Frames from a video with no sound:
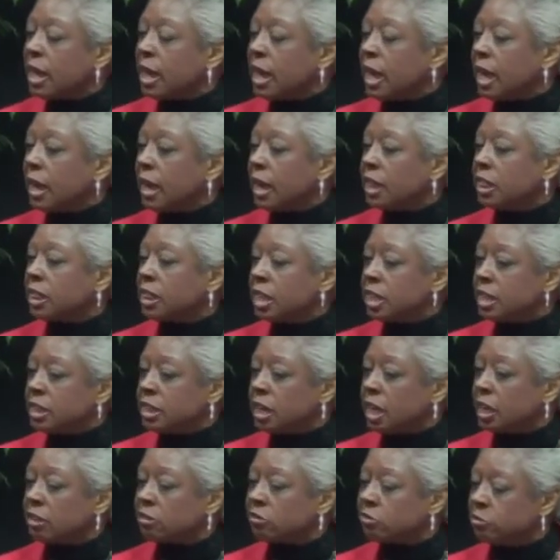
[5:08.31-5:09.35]
And I think
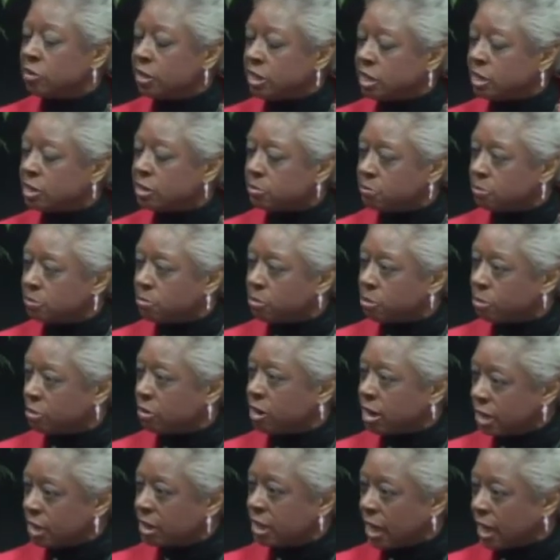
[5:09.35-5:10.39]
that if we can
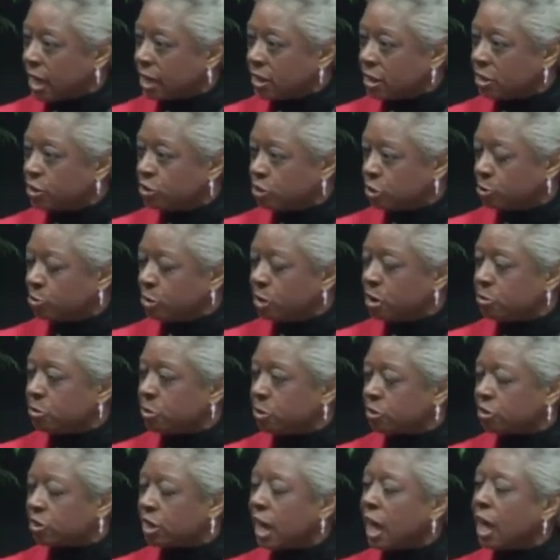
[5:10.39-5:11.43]
bring that into
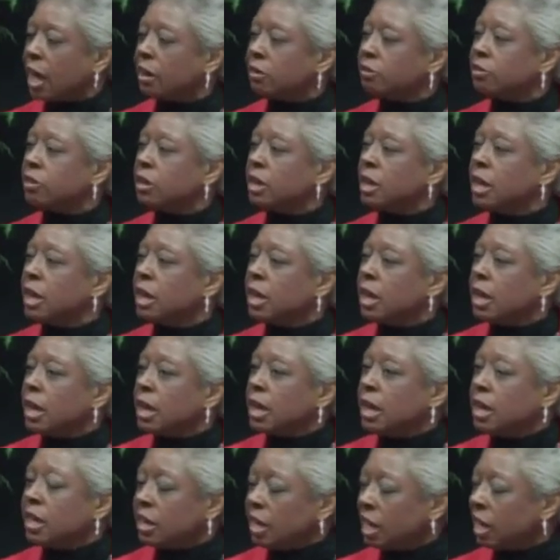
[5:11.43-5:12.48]
people's lives,
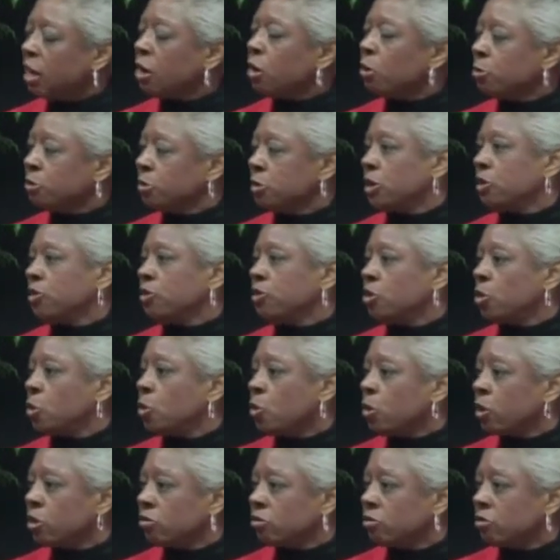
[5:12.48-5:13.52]
it helps us to
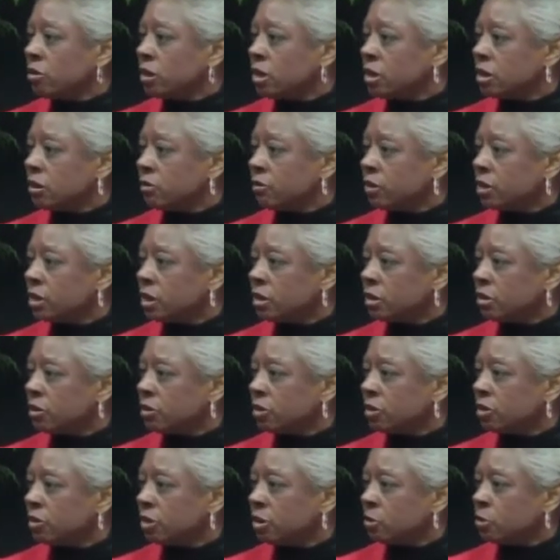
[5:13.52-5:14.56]
work through the
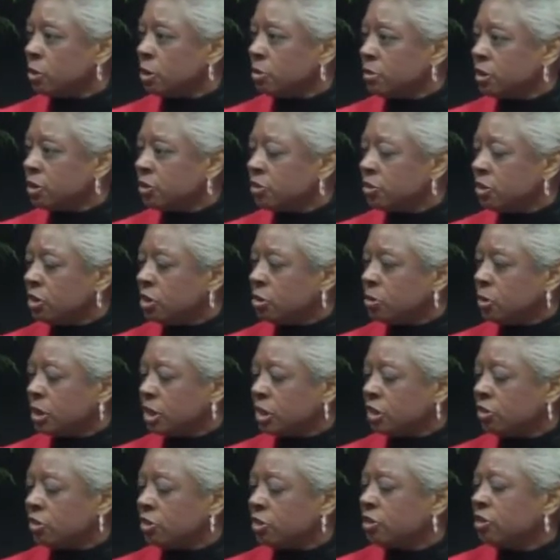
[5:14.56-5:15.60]
difficulties that we must deal with.
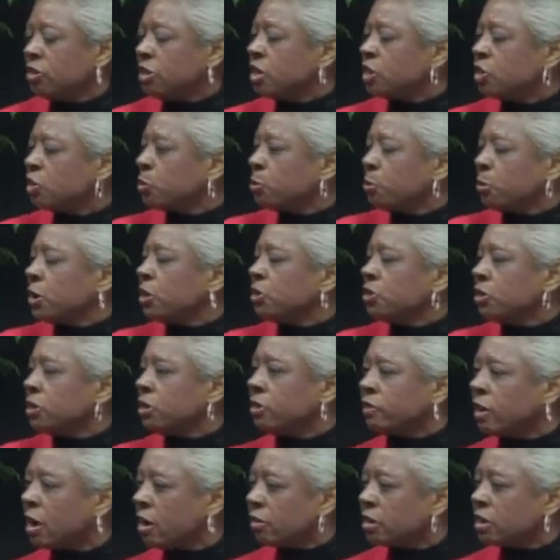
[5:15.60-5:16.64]
It is just an expression
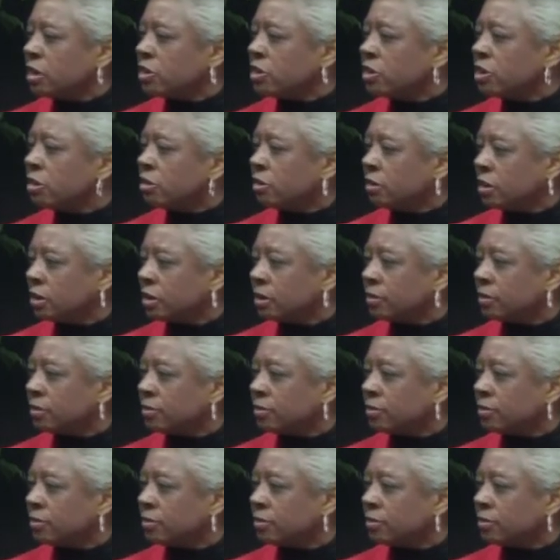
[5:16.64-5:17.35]
of our interior.